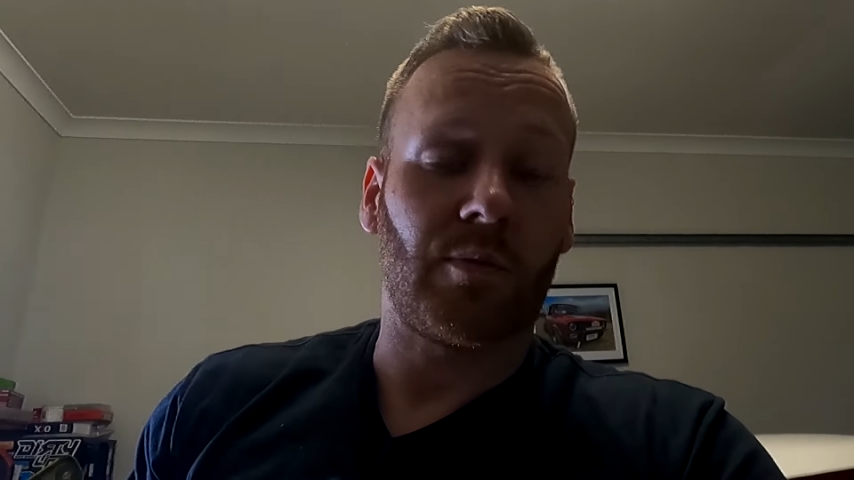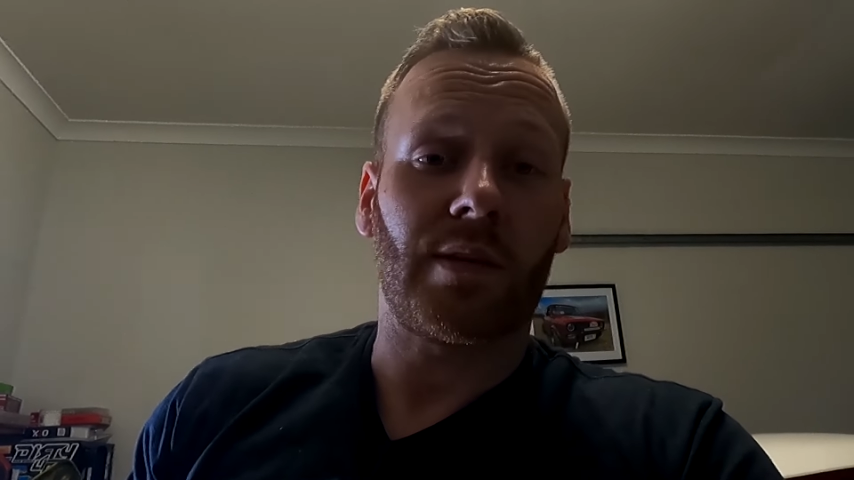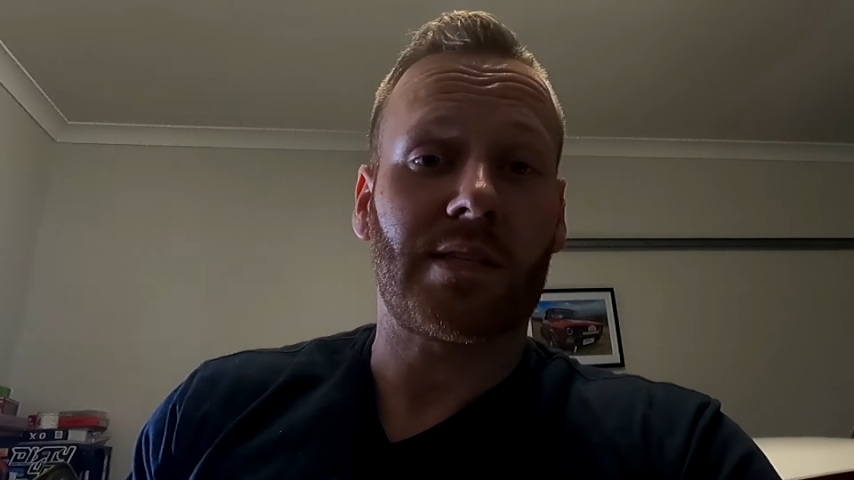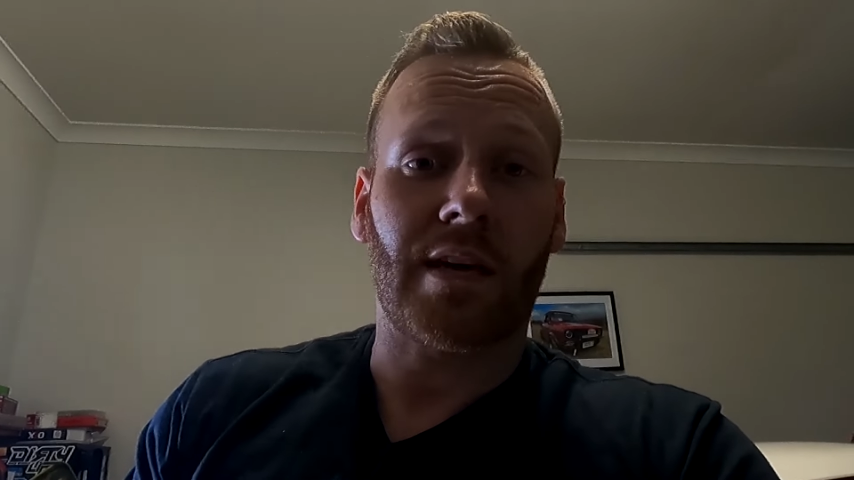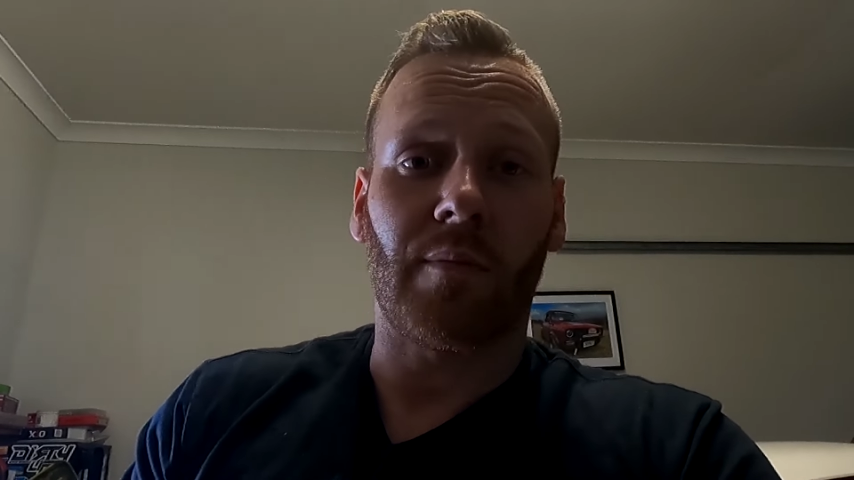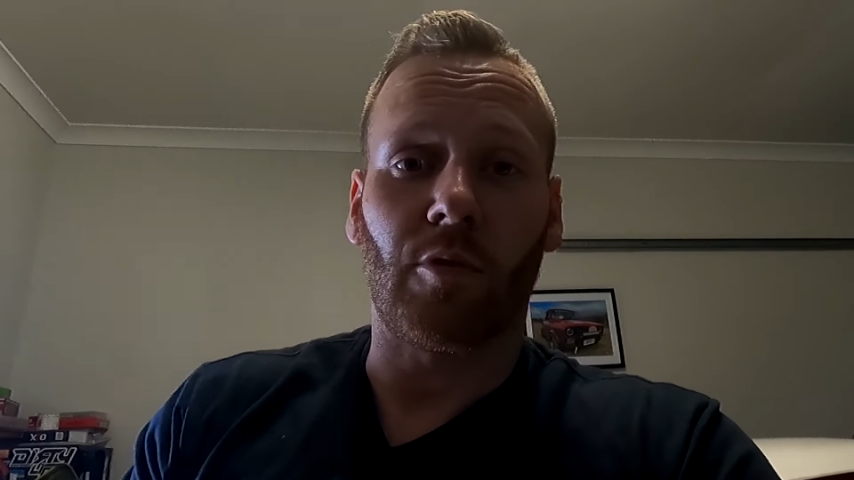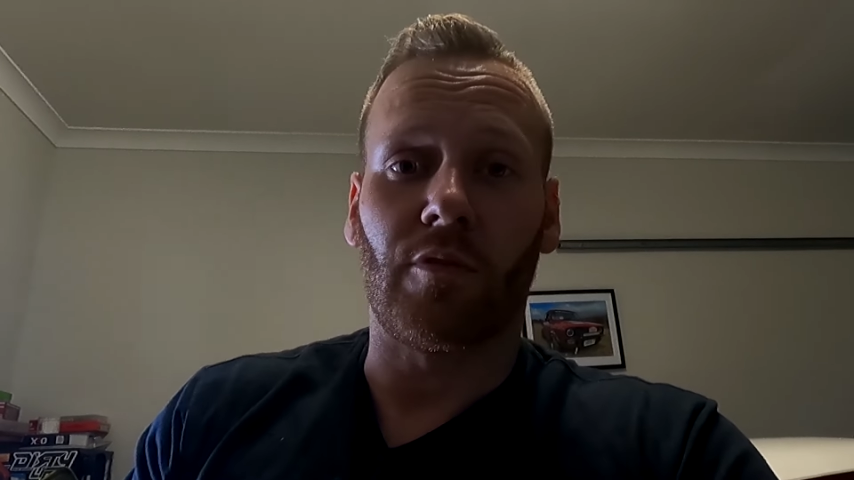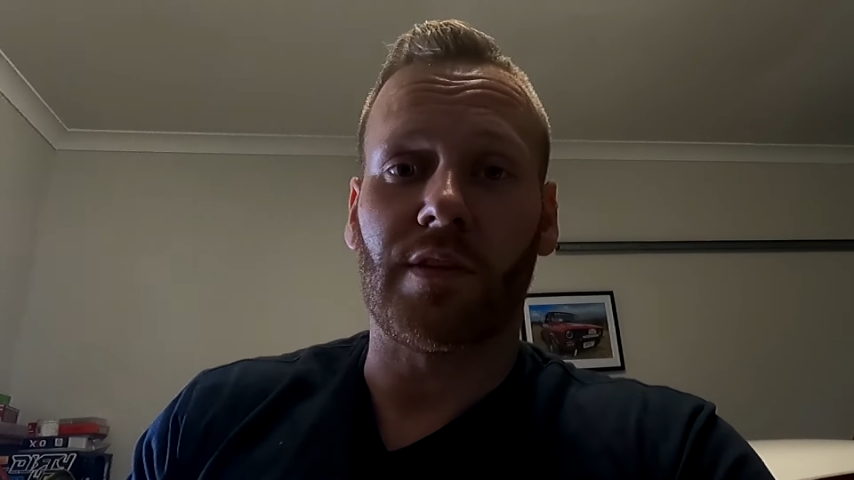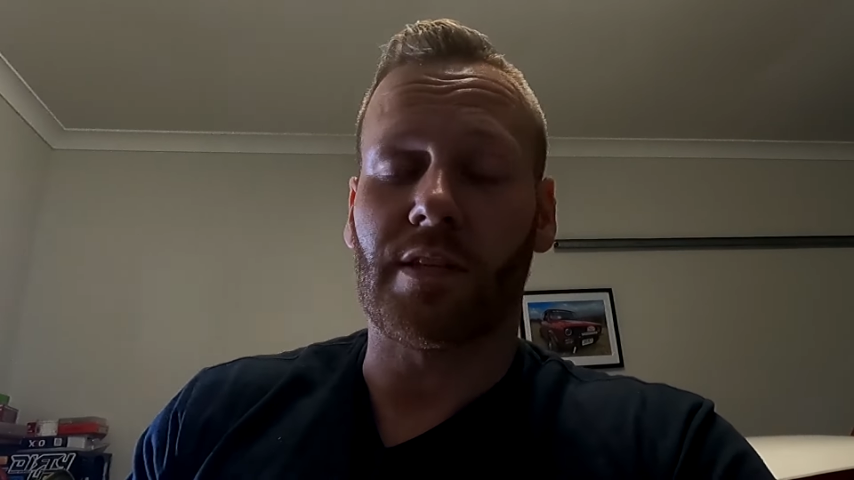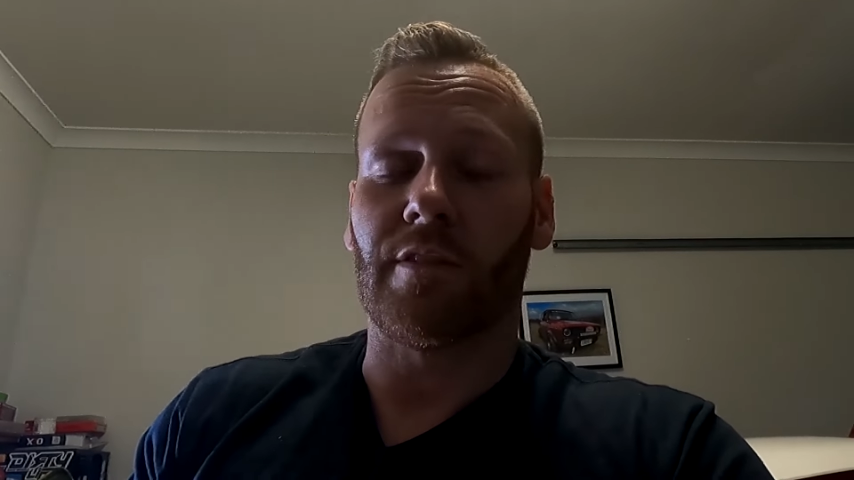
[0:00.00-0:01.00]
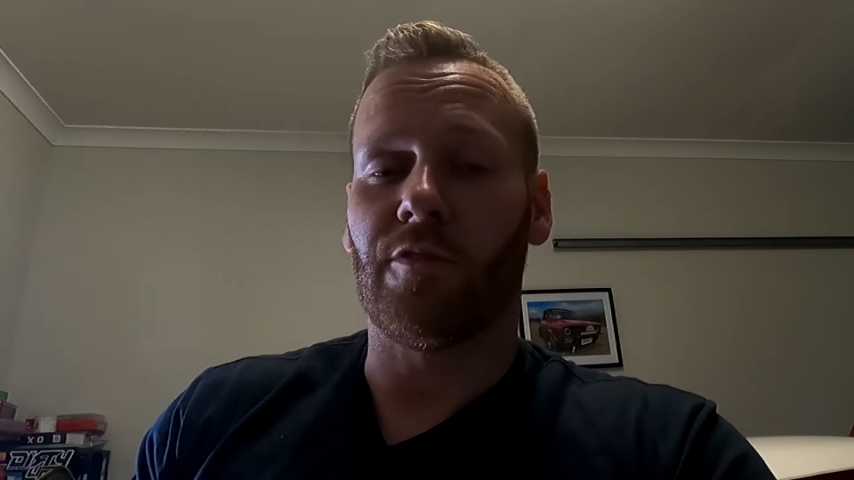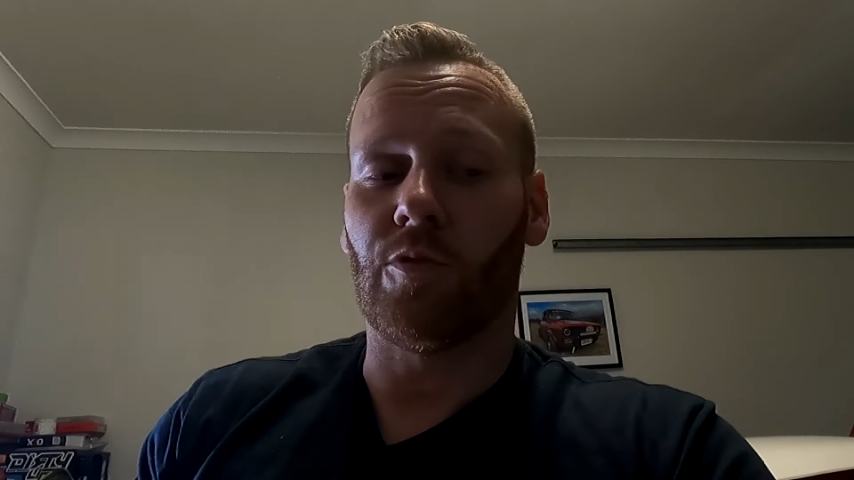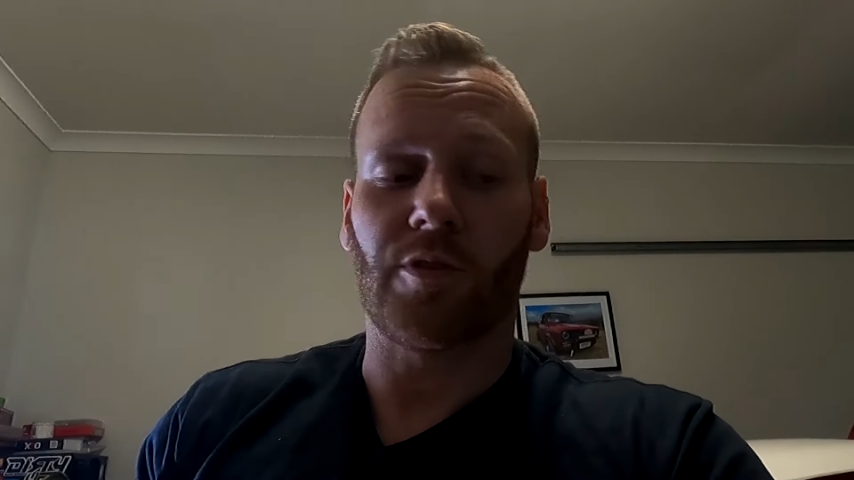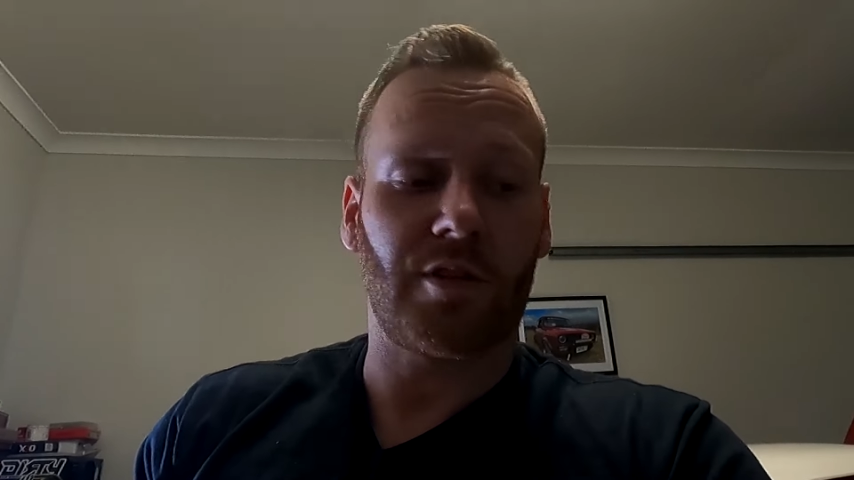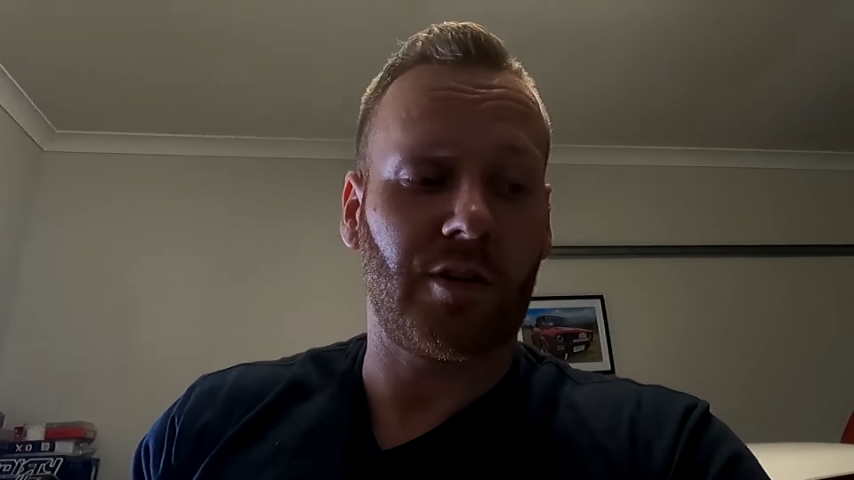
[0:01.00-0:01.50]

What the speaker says: and we can start moving this thing forward.